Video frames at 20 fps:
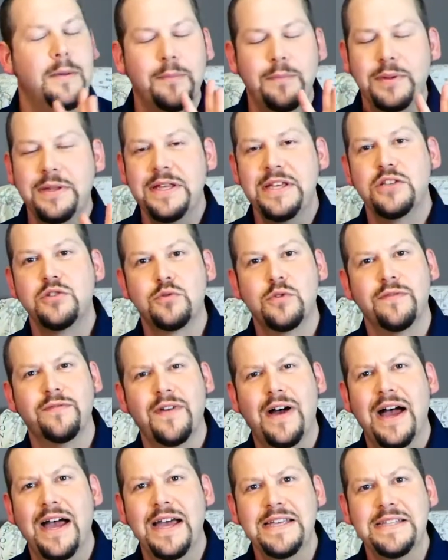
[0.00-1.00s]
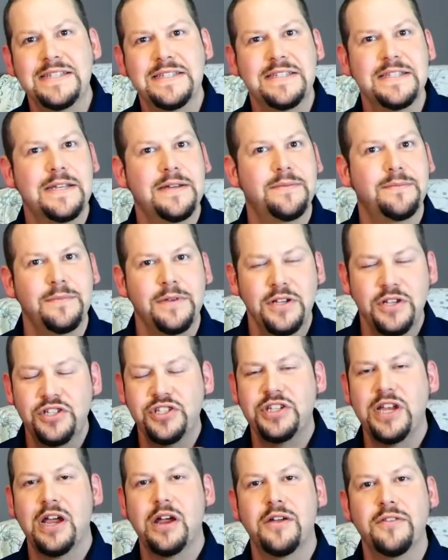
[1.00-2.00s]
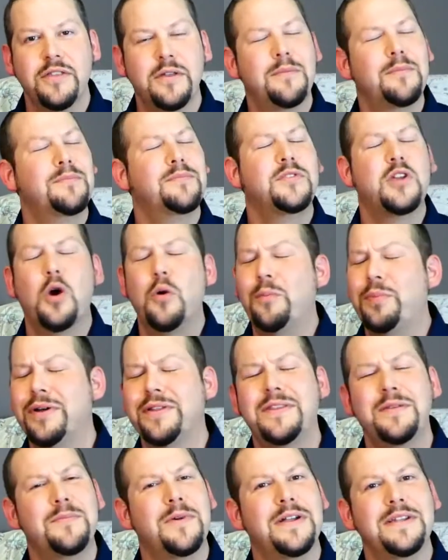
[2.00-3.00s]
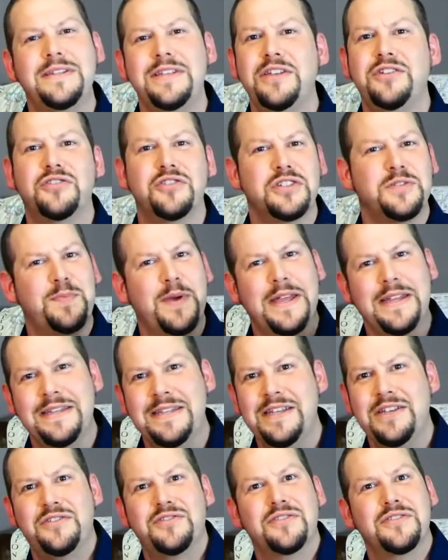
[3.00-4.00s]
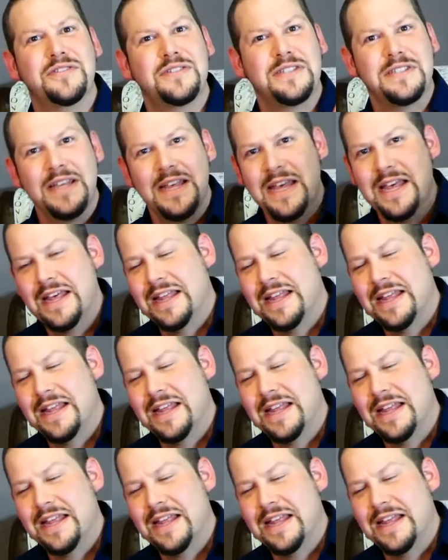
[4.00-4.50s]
Please revise them, share them. Don't put them on teachers pay teachers.